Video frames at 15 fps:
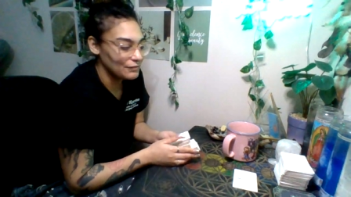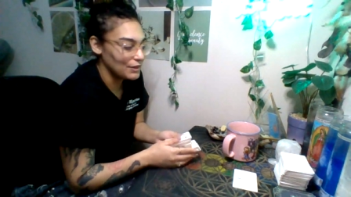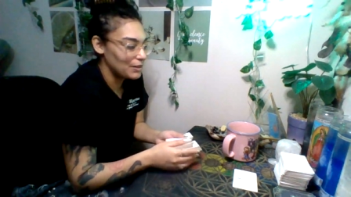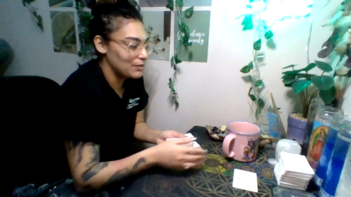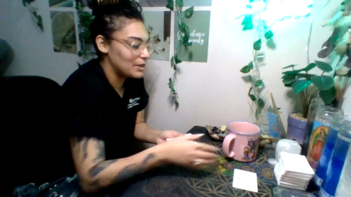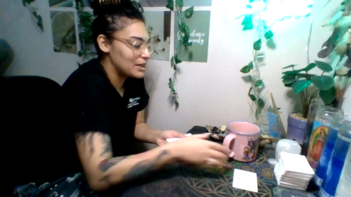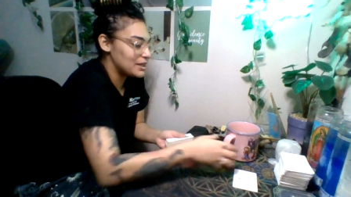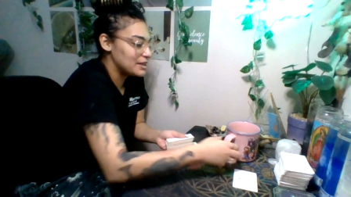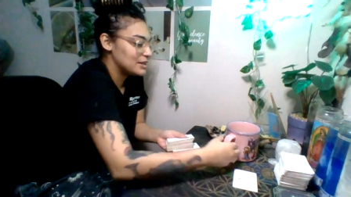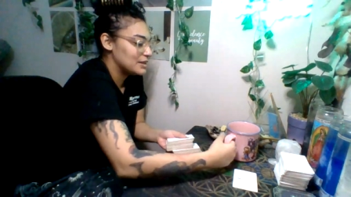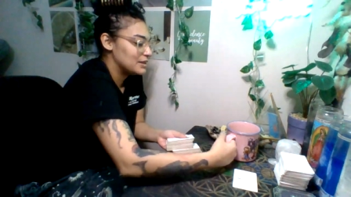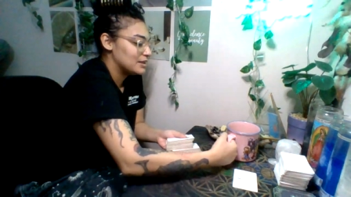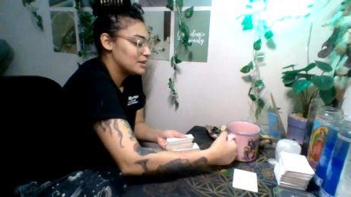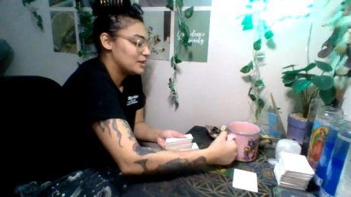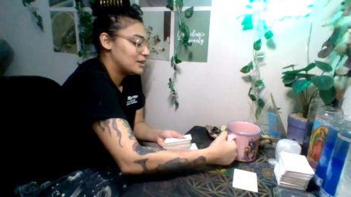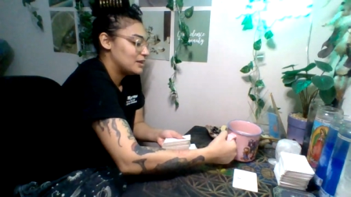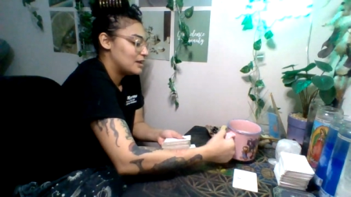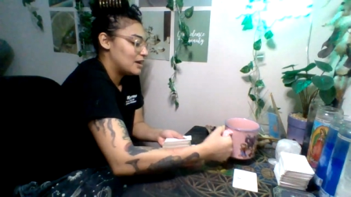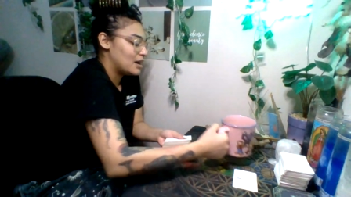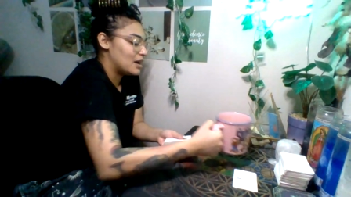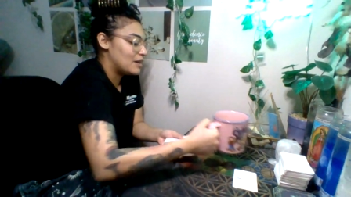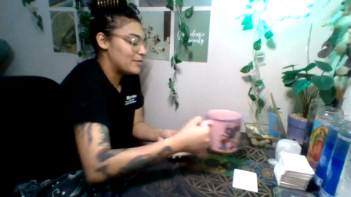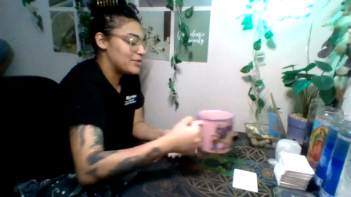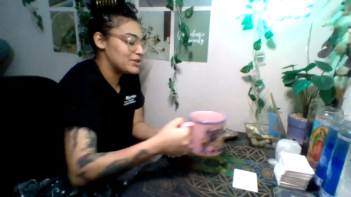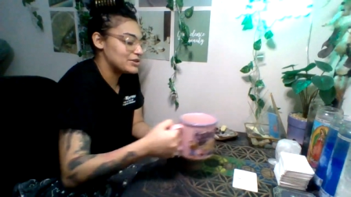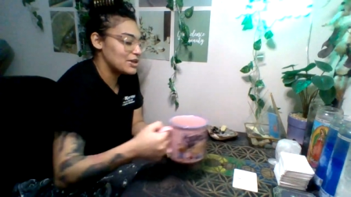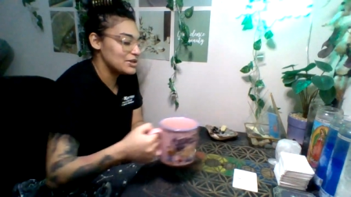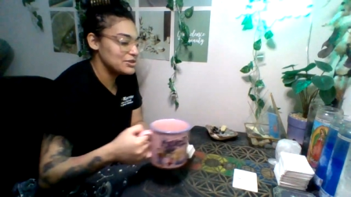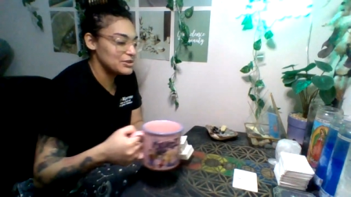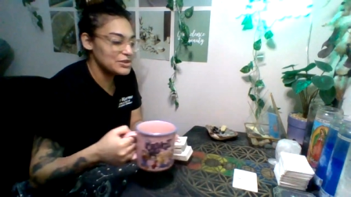right? There's
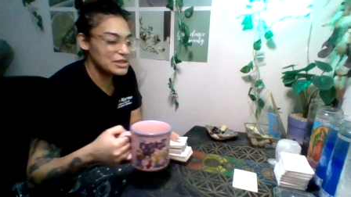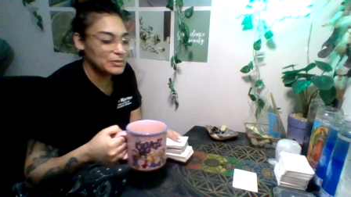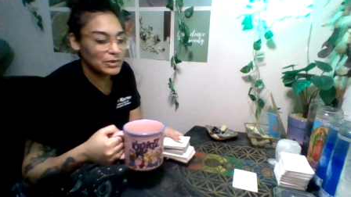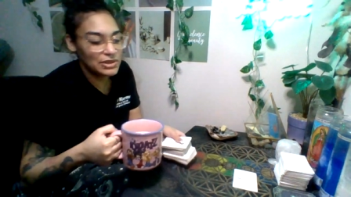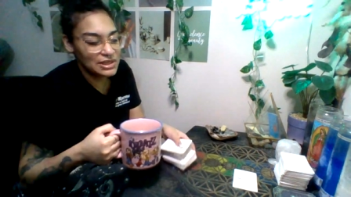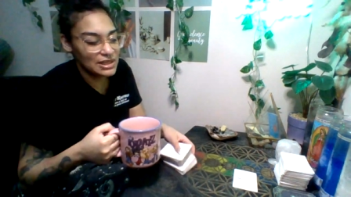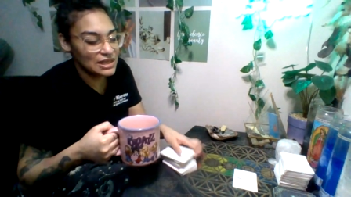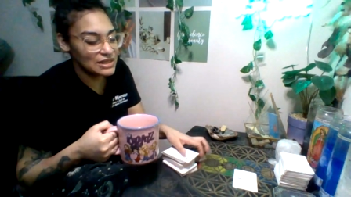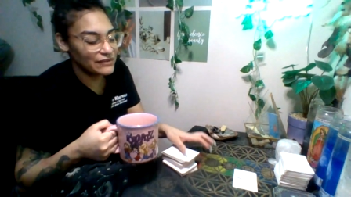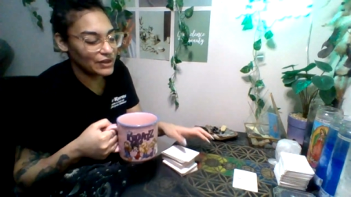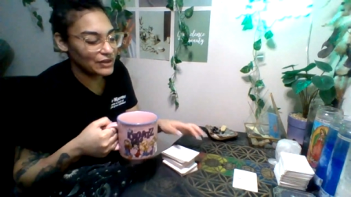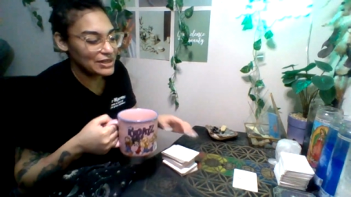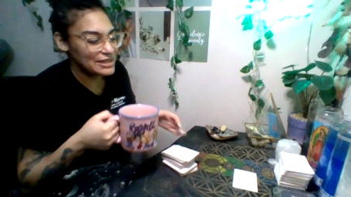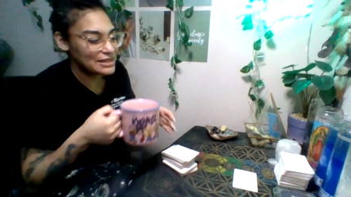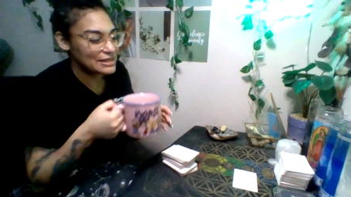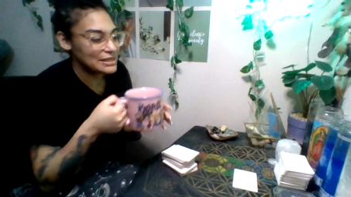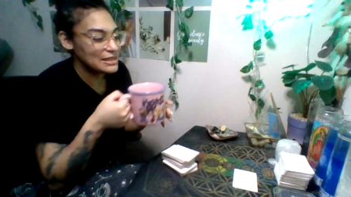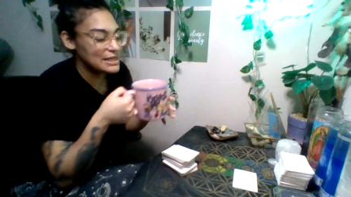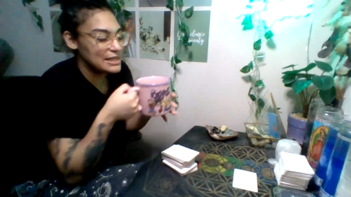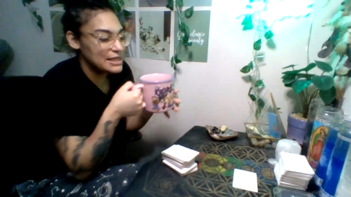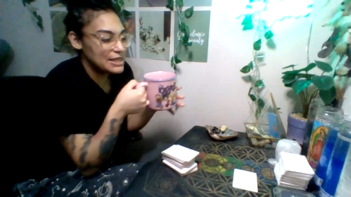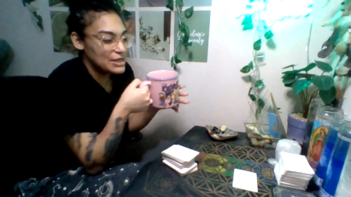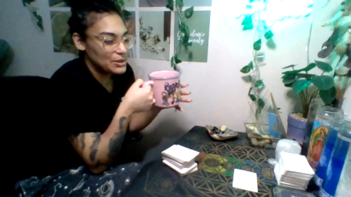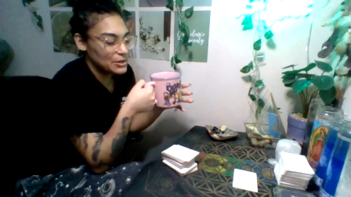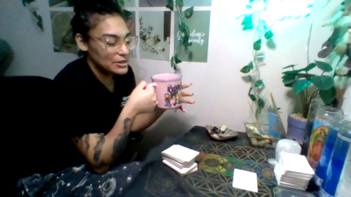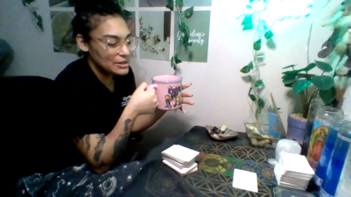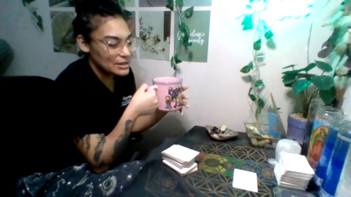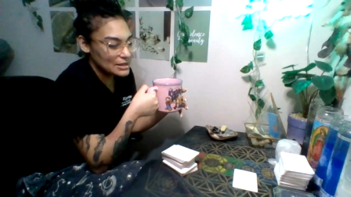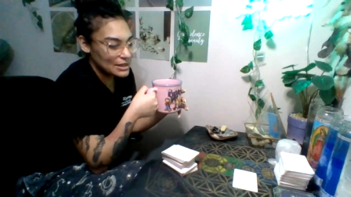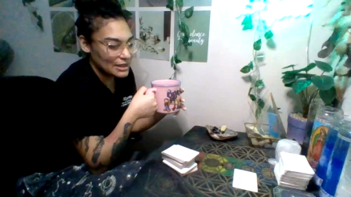also, this person is very sneaky, or
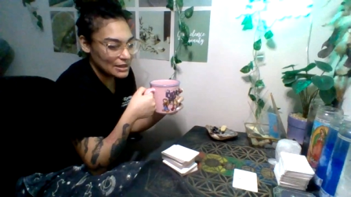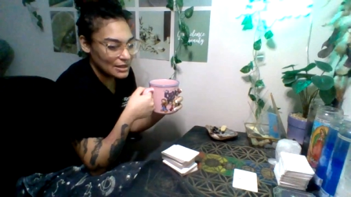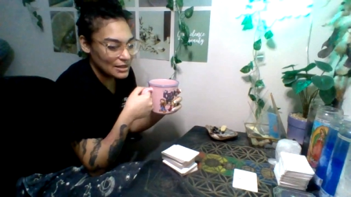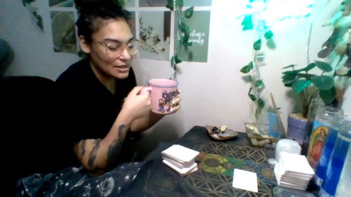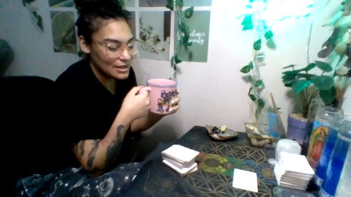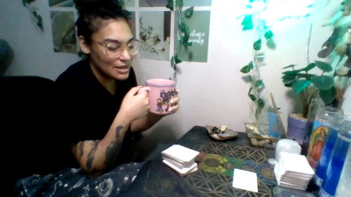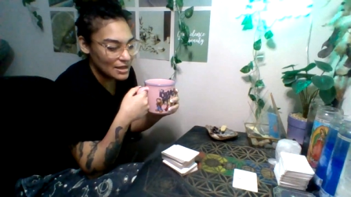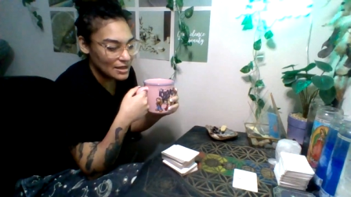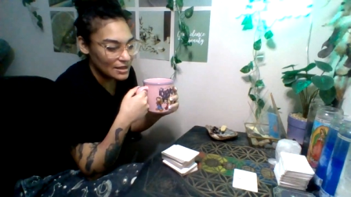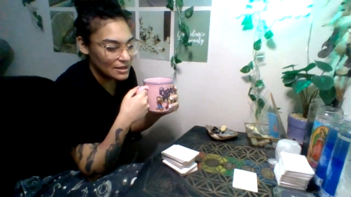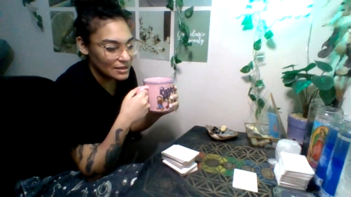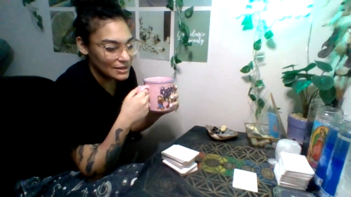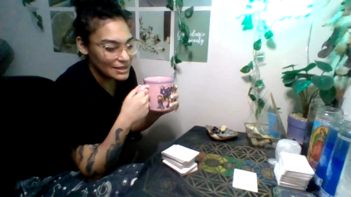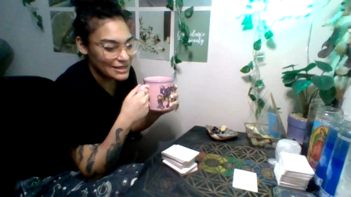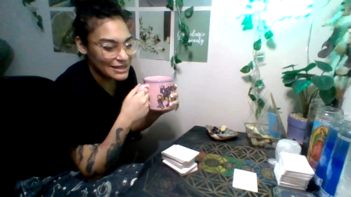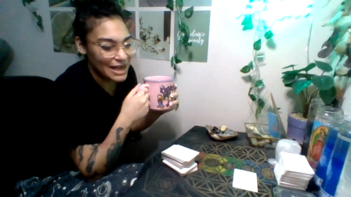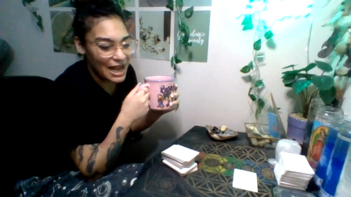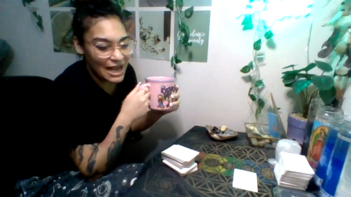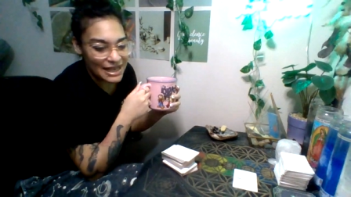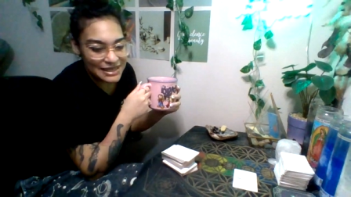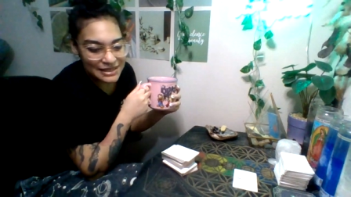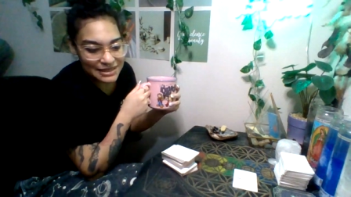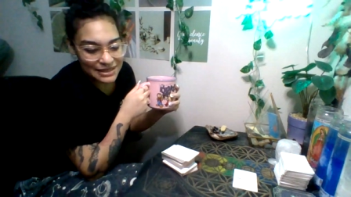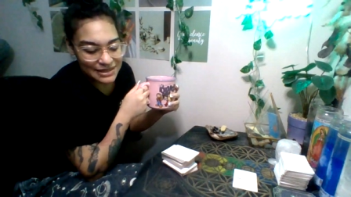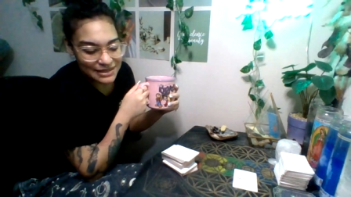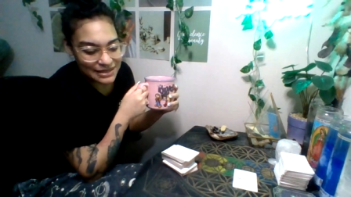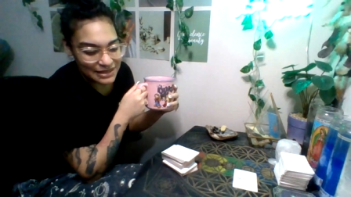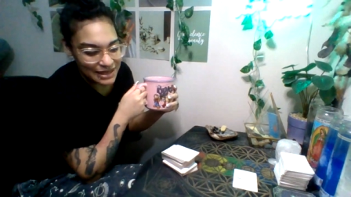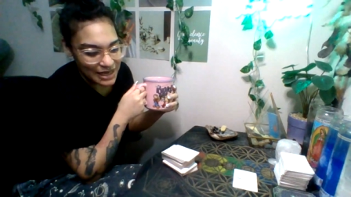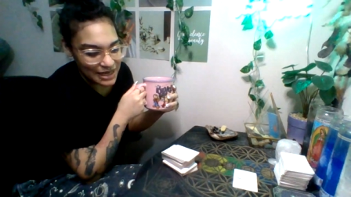this is like a disguised
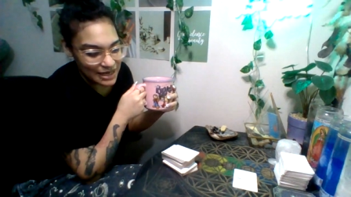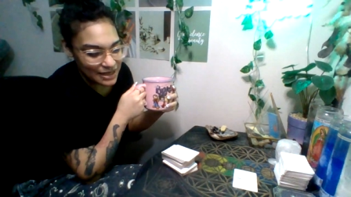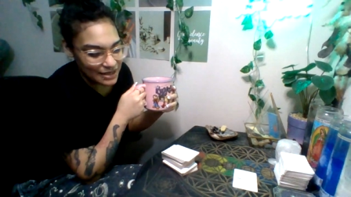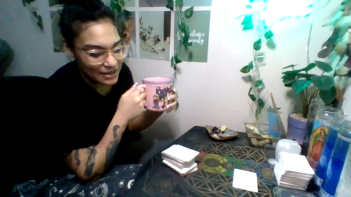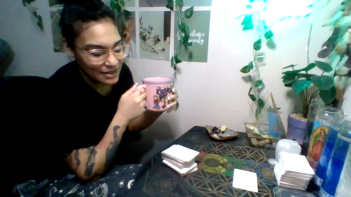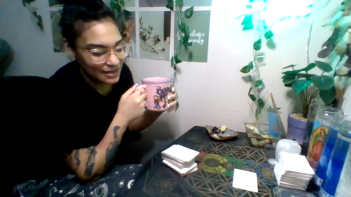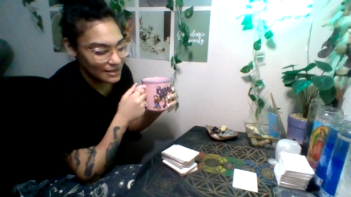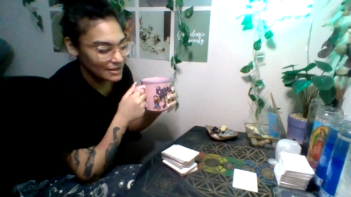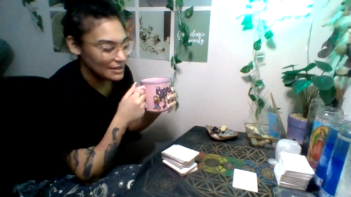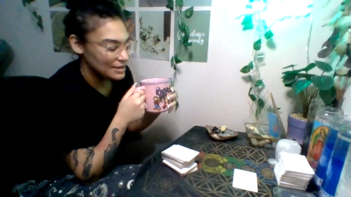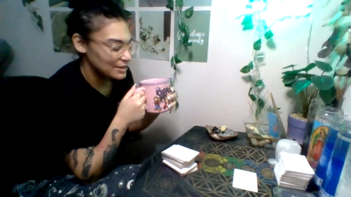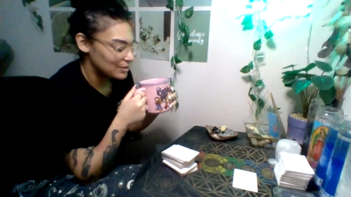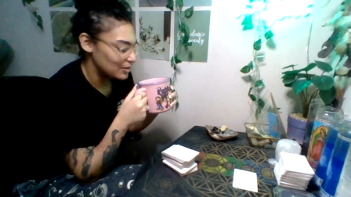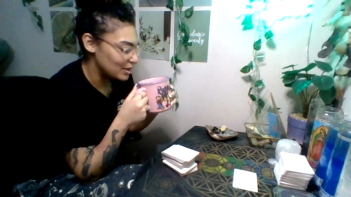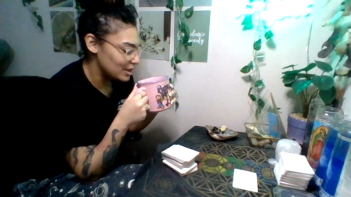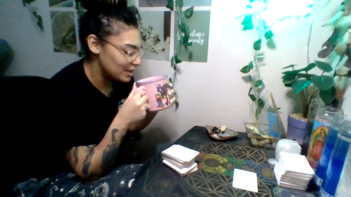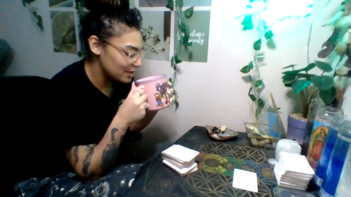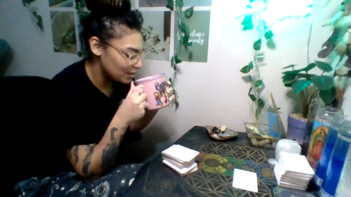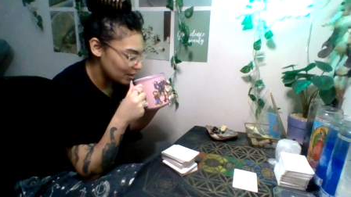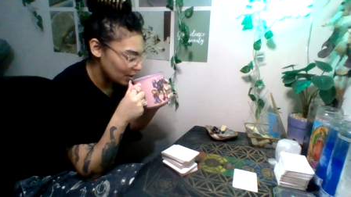snake, right?